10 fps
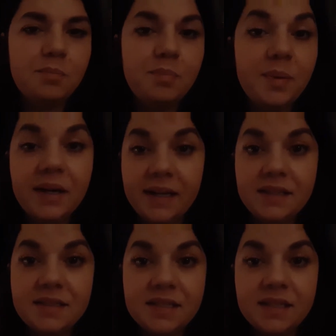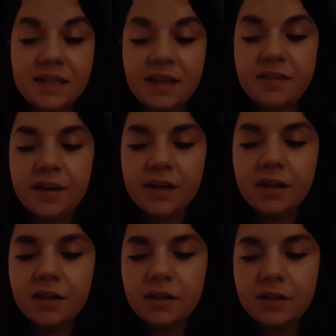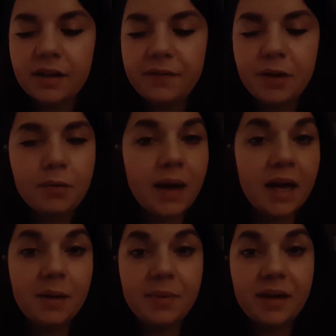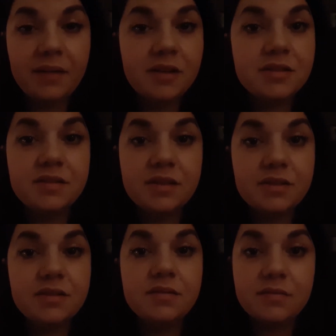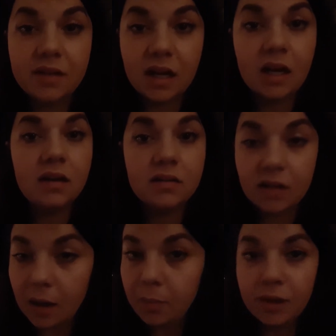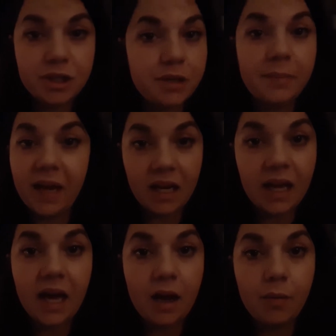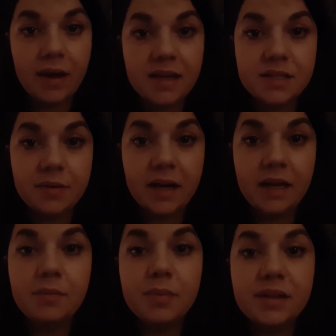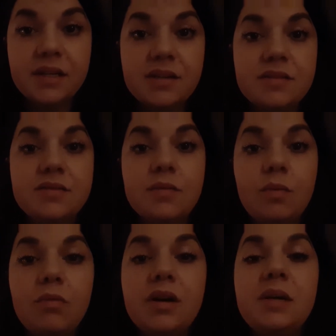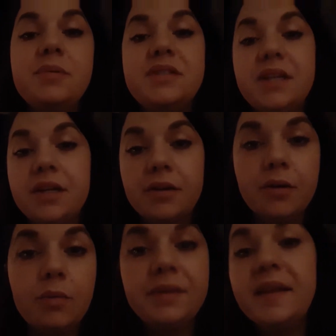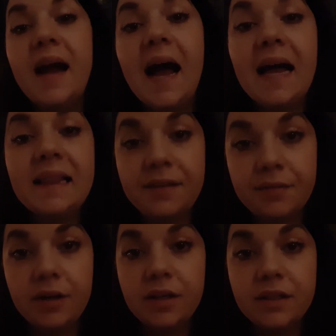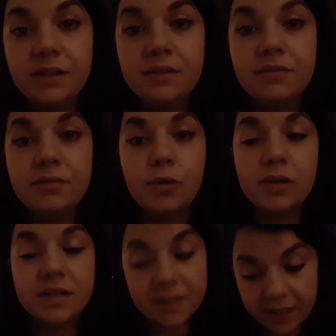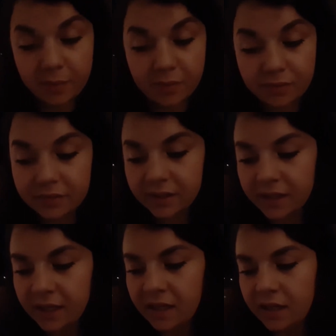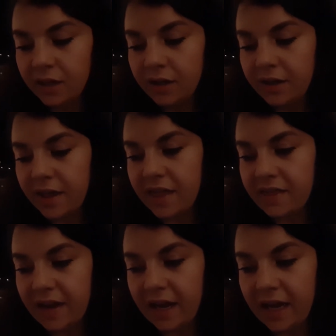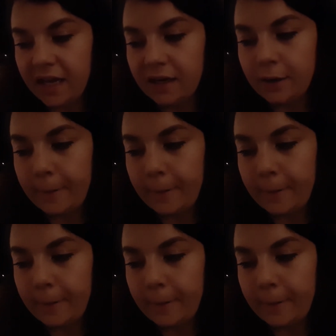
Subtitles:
but if you ride up and down, there's a bunch of main highways, right? But there's one in particular, one that I live on, for example, that